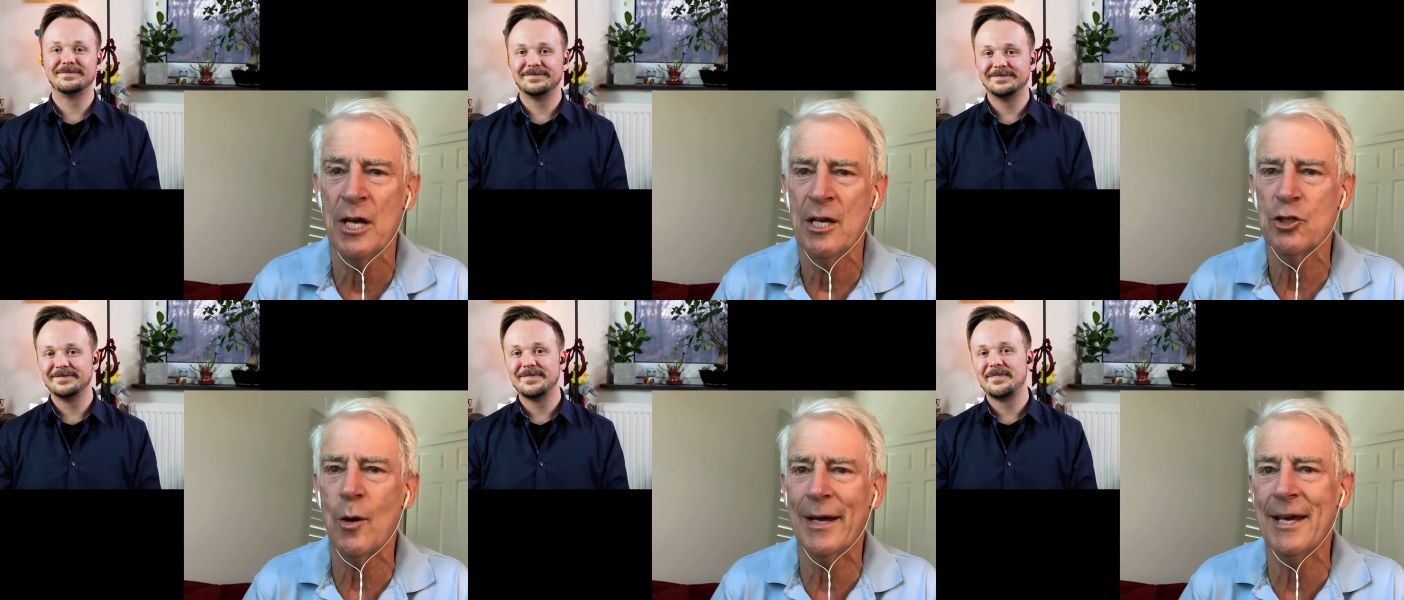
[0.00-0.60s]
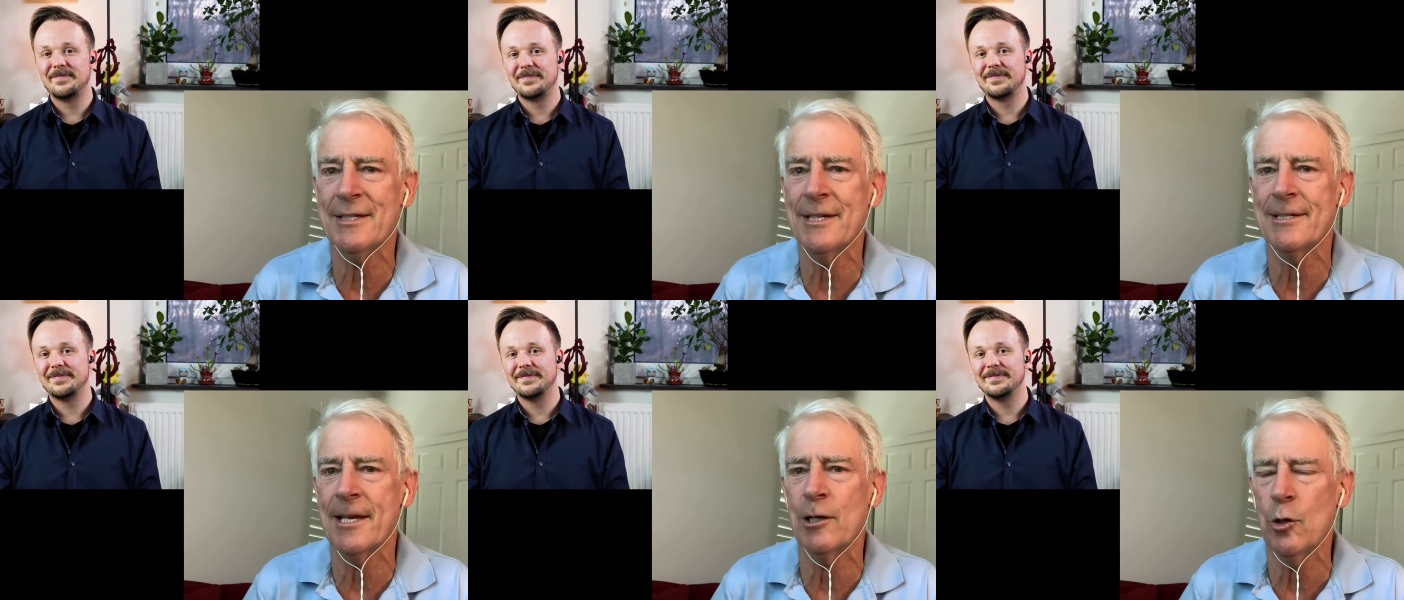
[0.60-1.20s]
Speaker 1: So I guess
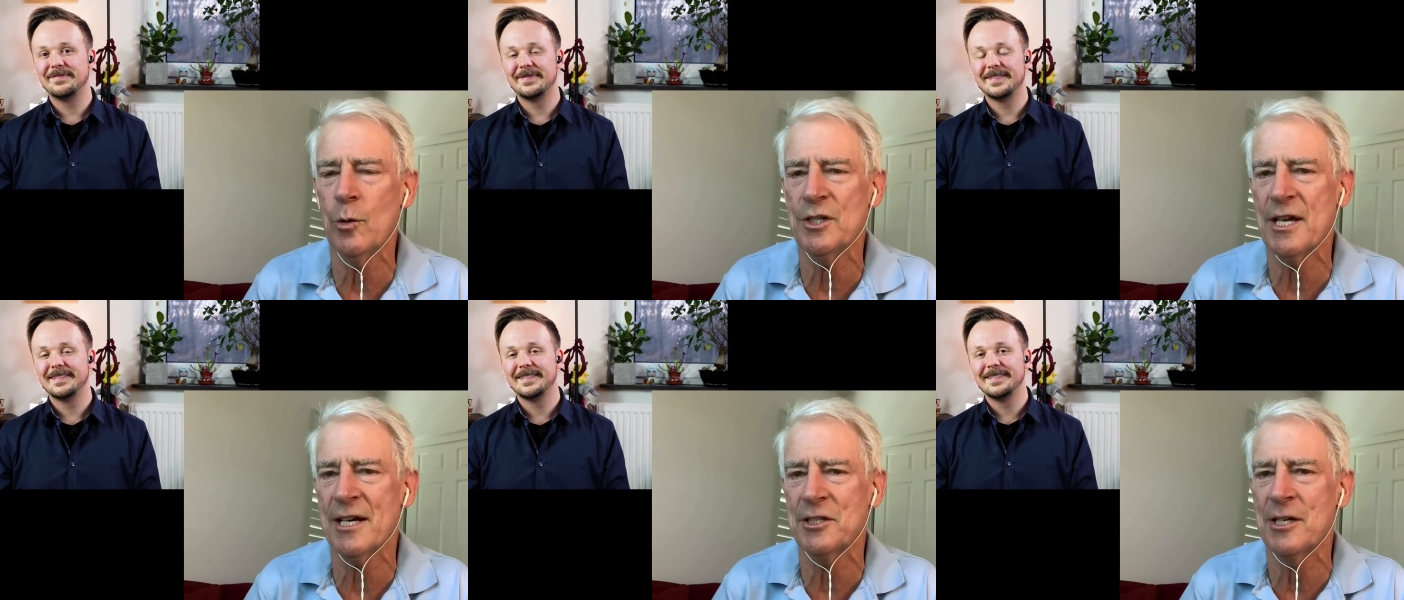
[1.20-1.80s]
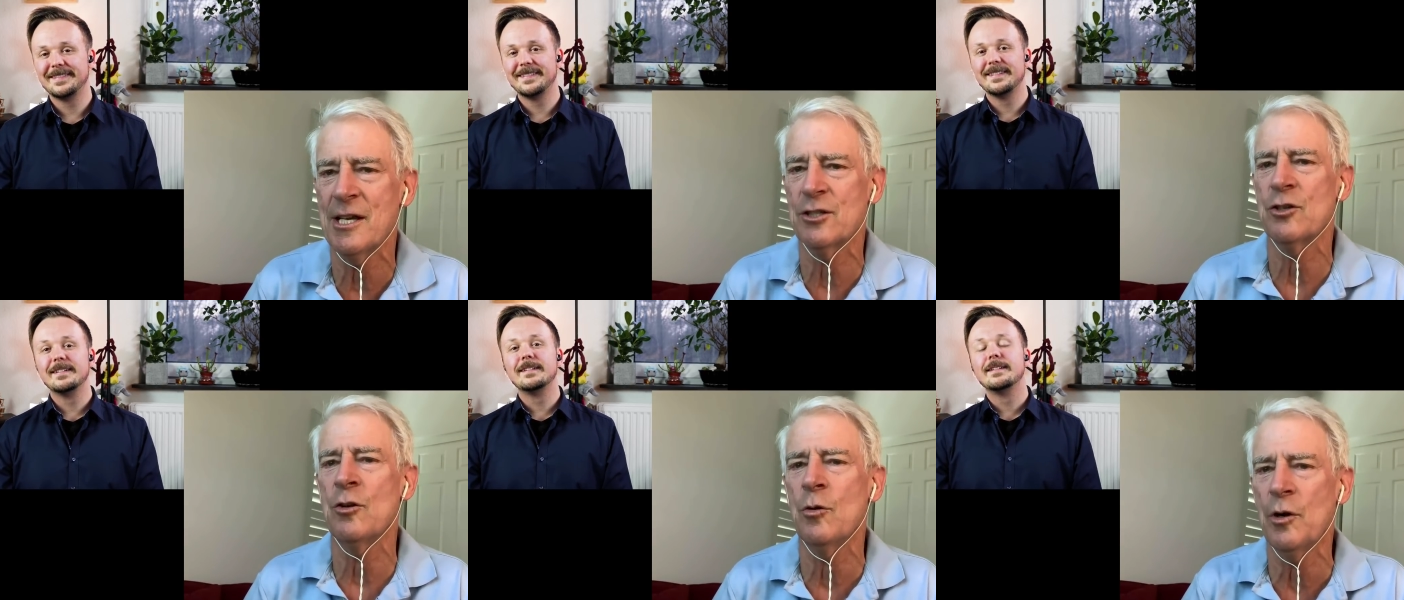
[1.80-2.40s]
it's Lower Saxony is
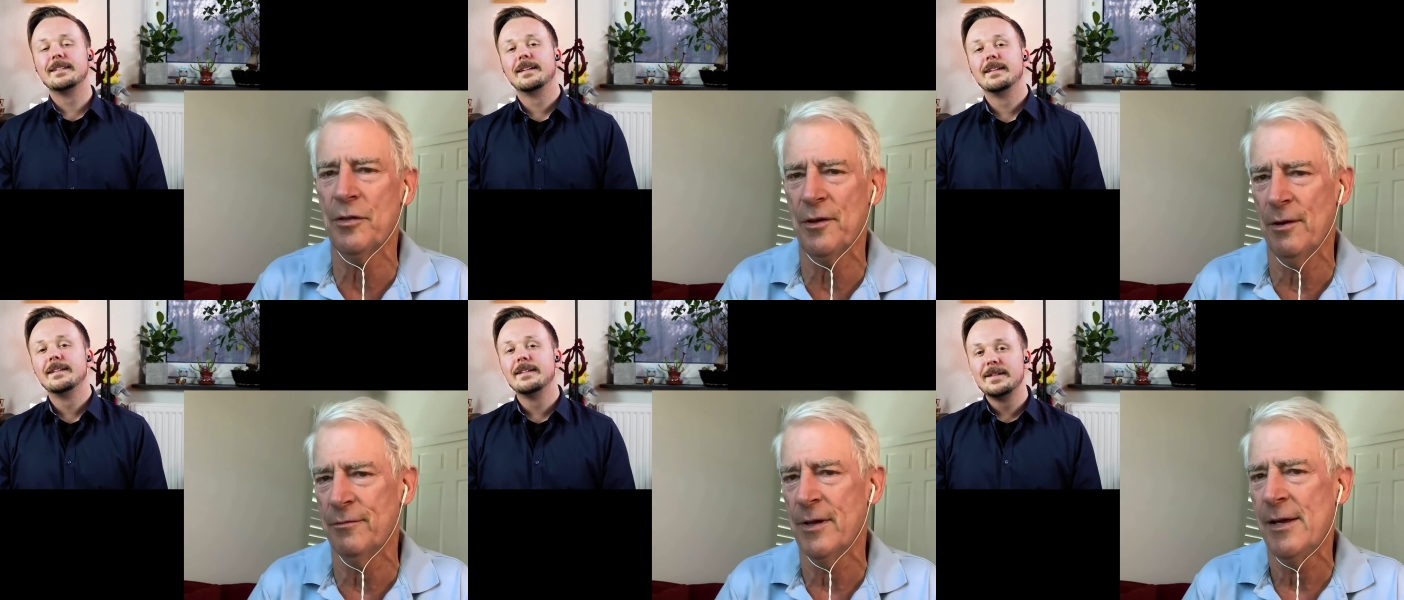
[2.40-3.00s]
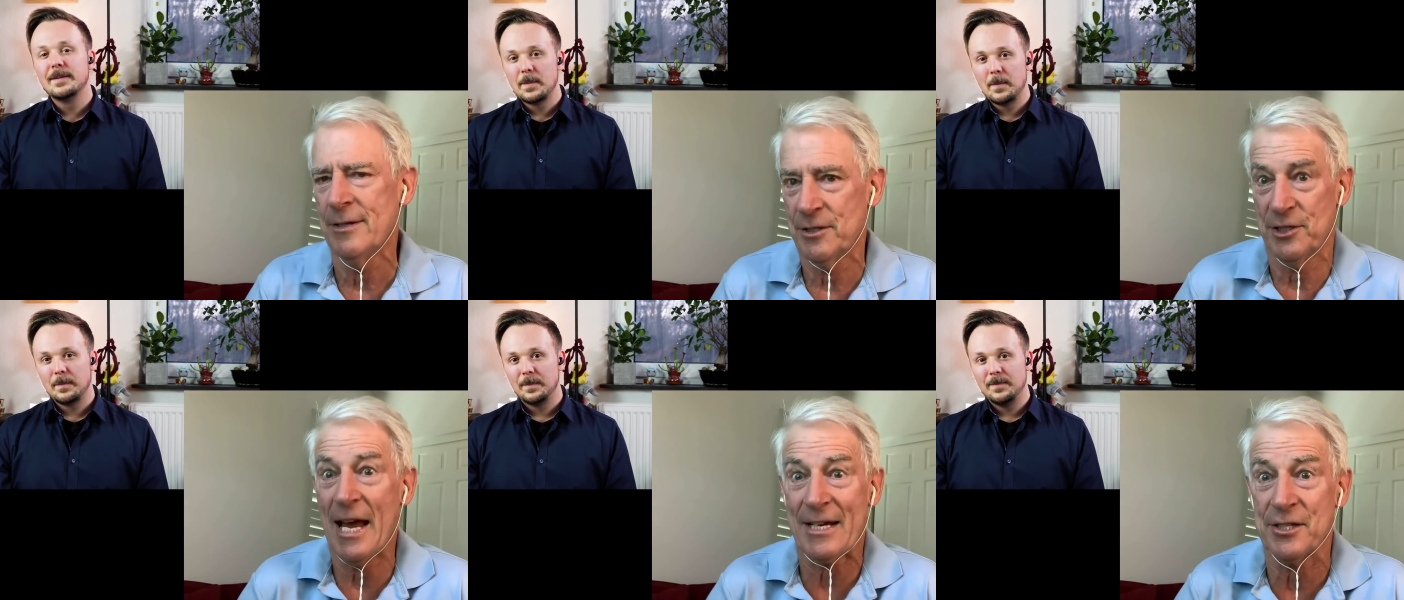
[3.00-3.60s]
north of
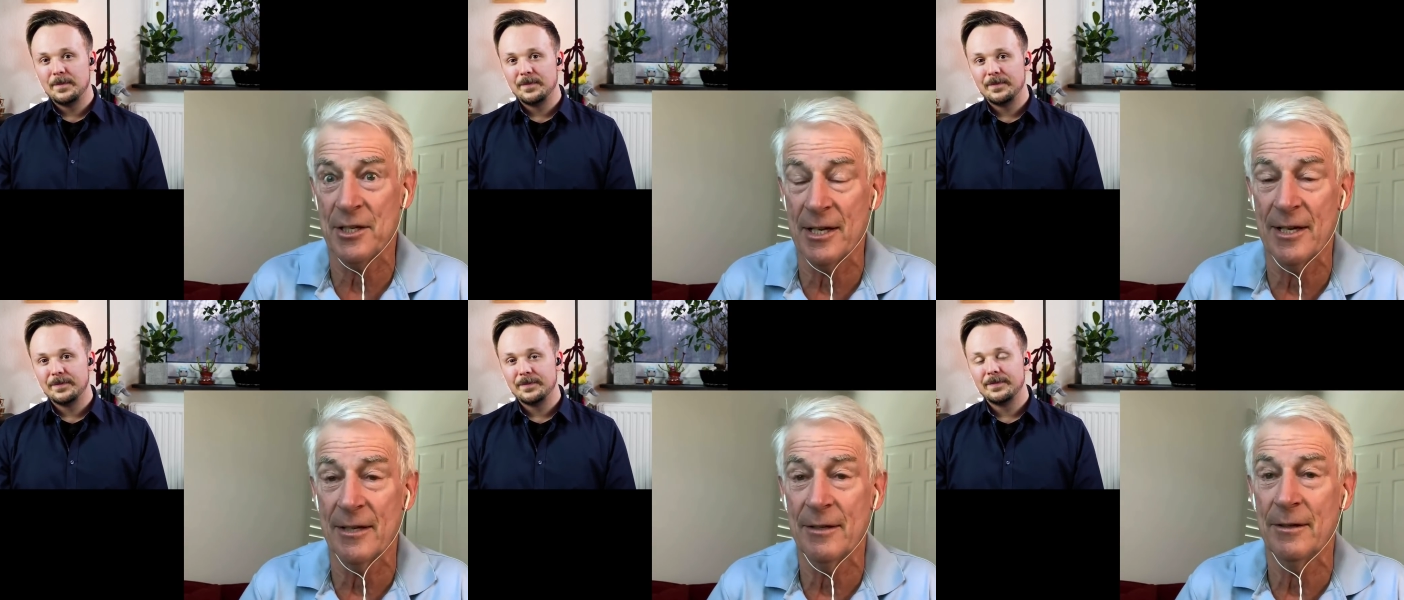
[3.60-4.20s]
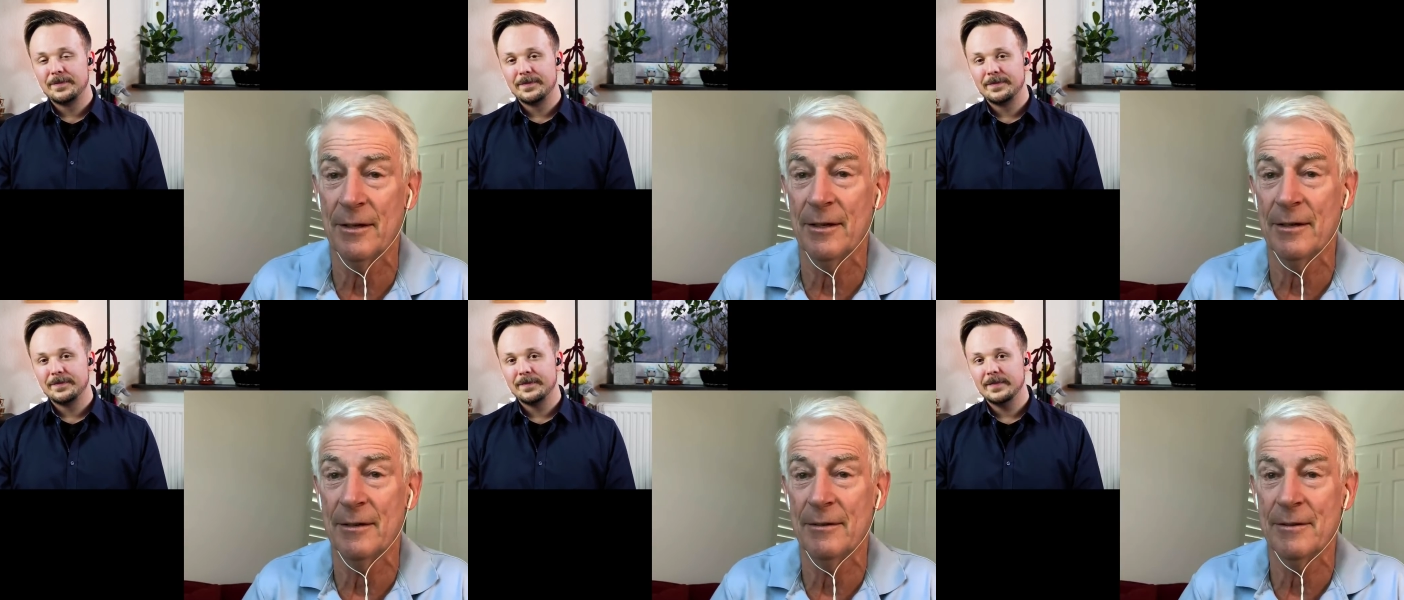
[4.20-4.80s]
Saxony, uh,
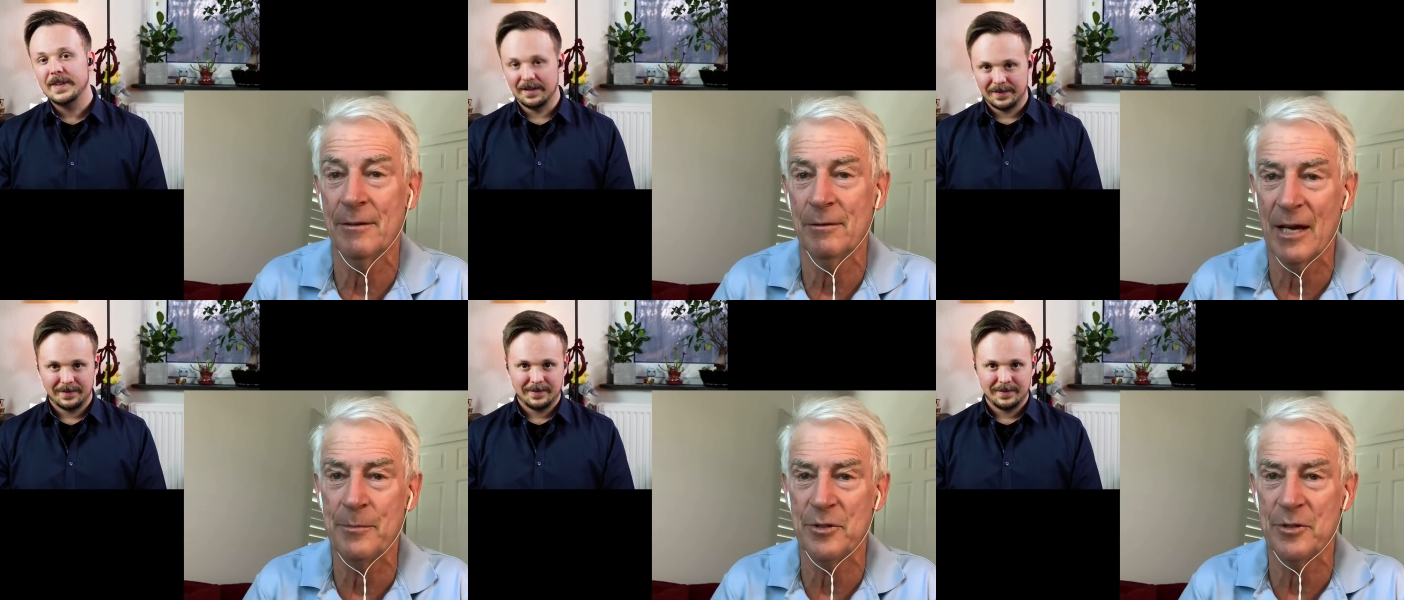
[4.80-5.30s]
you know, yes.